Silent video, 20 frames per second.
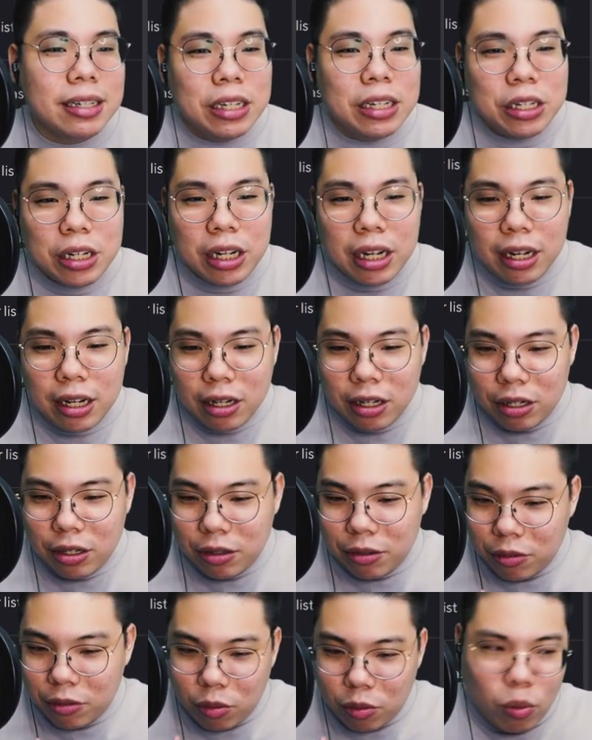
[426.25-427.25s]
uh,
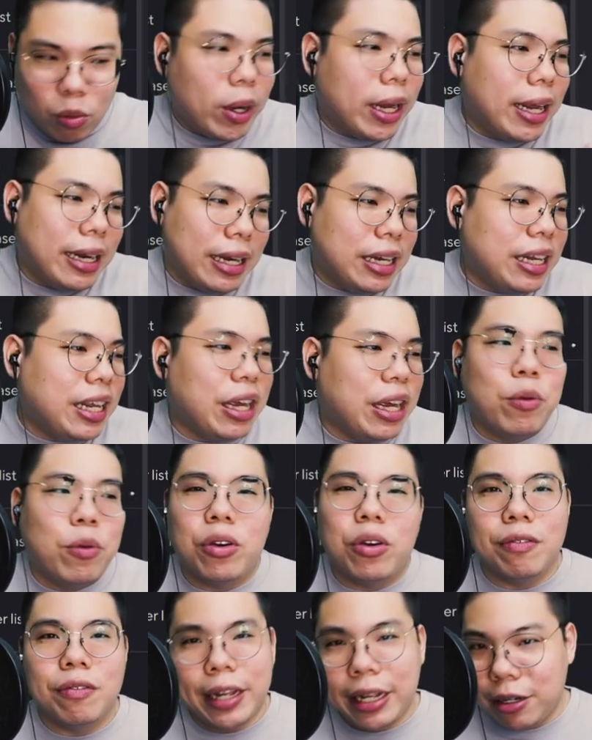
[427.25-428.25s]
when they were
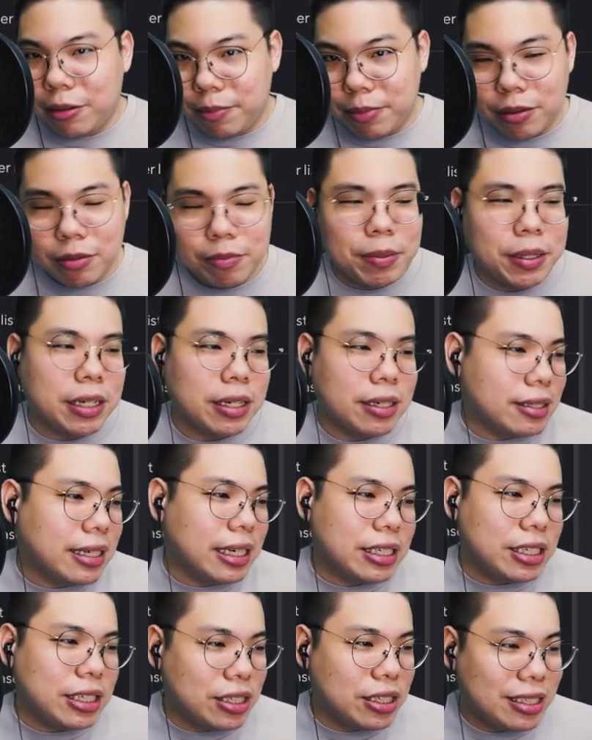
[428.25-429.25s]
available because I
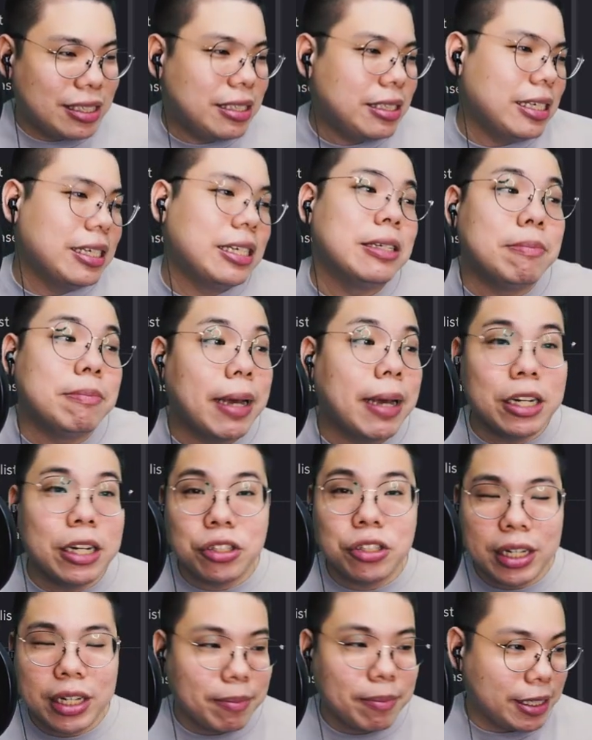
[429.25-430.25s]
just didn't manage to get
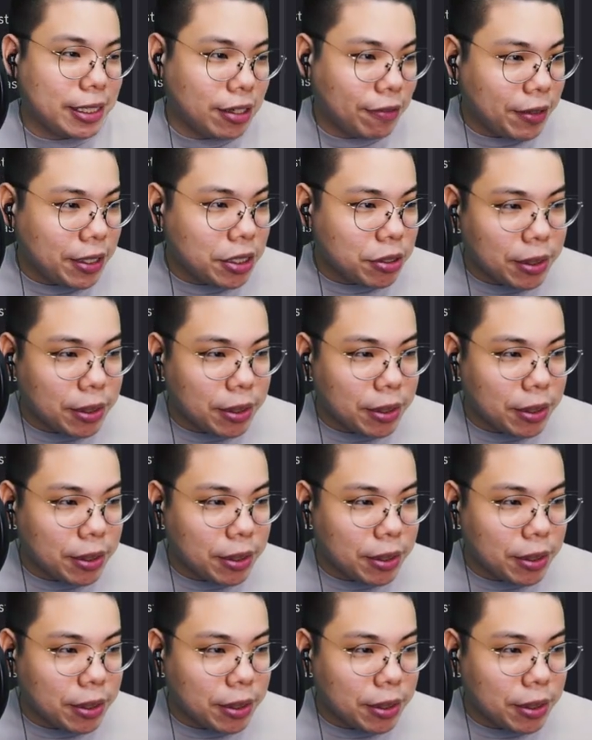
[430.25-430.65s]
myself into it.